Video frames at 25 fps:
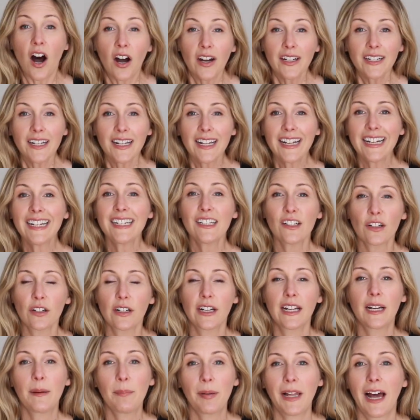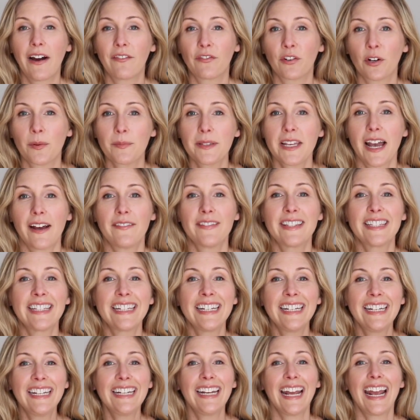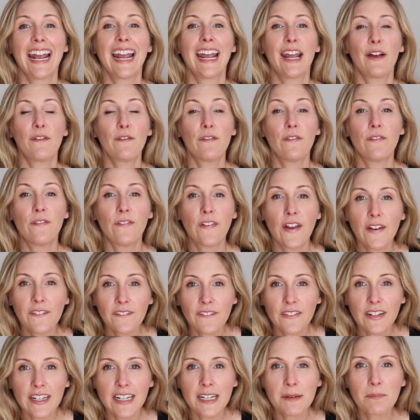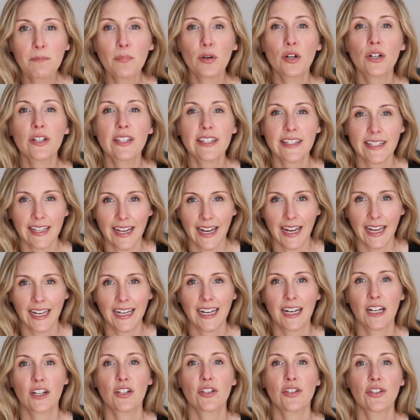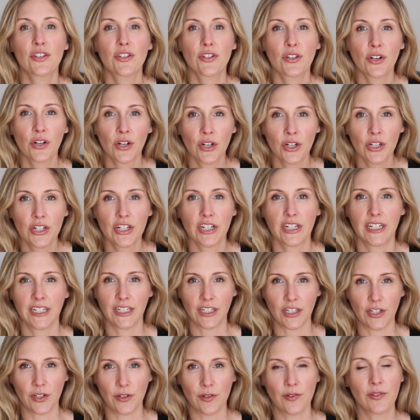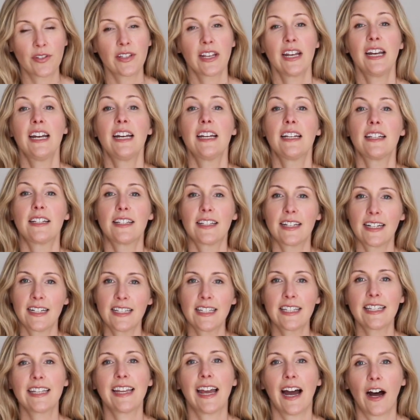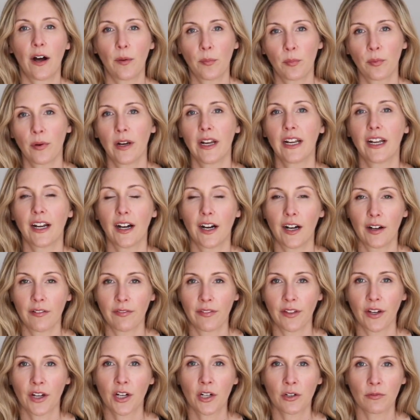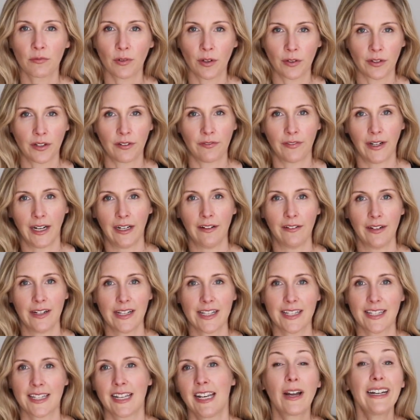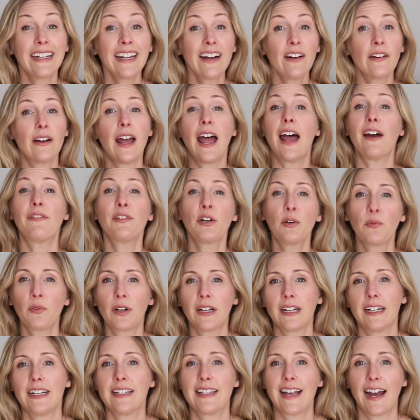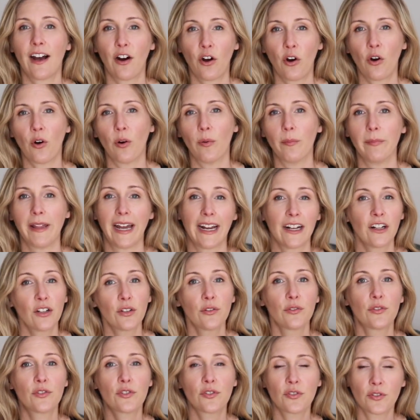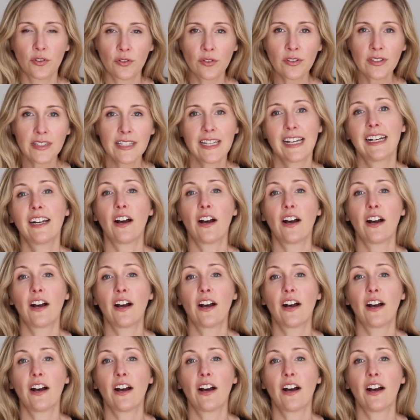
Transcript: Online learning platforms have seen a 50% surge in use since the outbreak of the coronavirus. Right now, everyone is at home. That includes students,